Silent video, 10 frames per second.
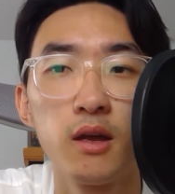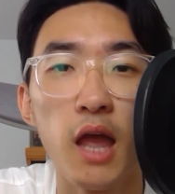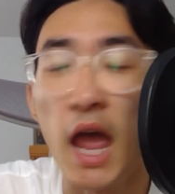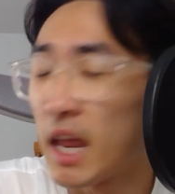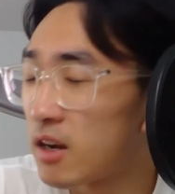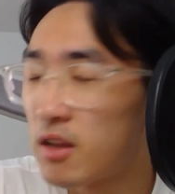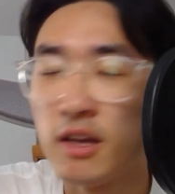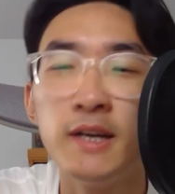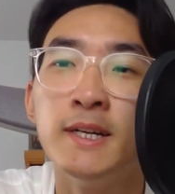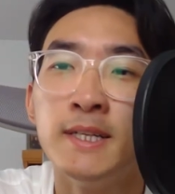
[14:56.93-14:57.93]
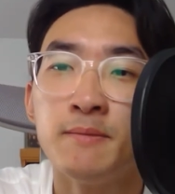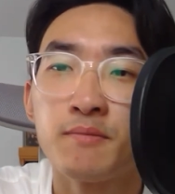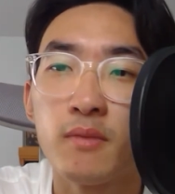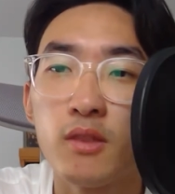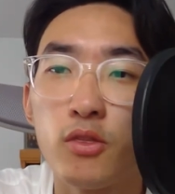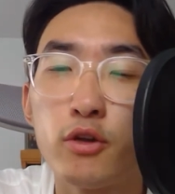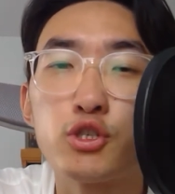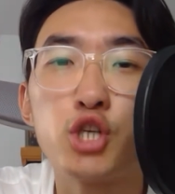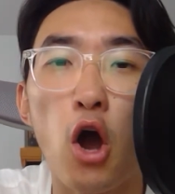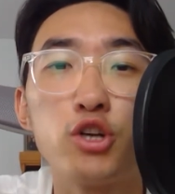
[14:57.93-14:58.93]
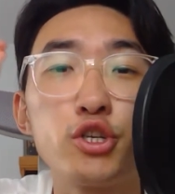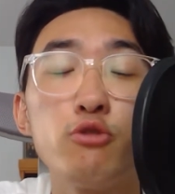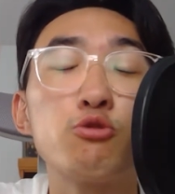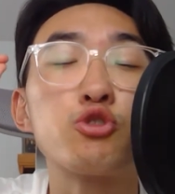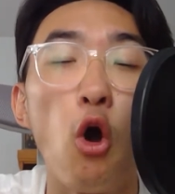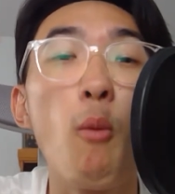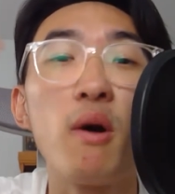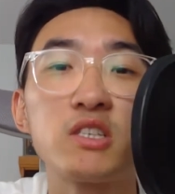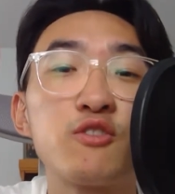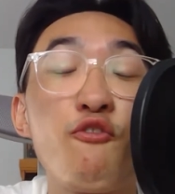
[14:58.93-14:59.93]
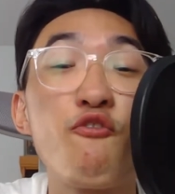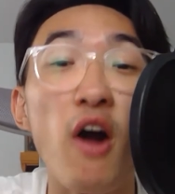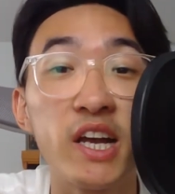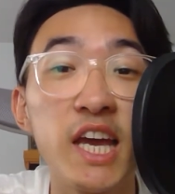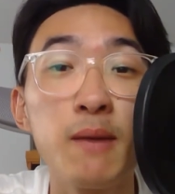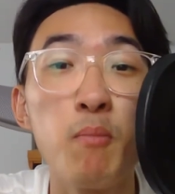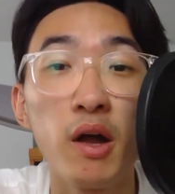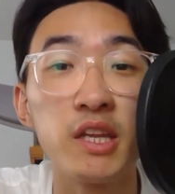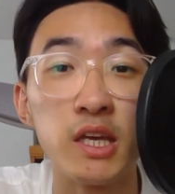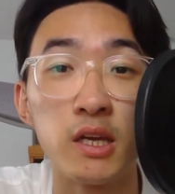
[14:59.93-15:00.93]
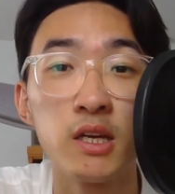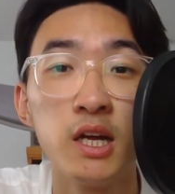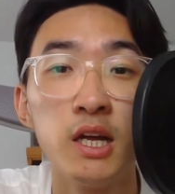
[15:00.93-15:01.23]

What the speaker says: And they're charging you so much fucking money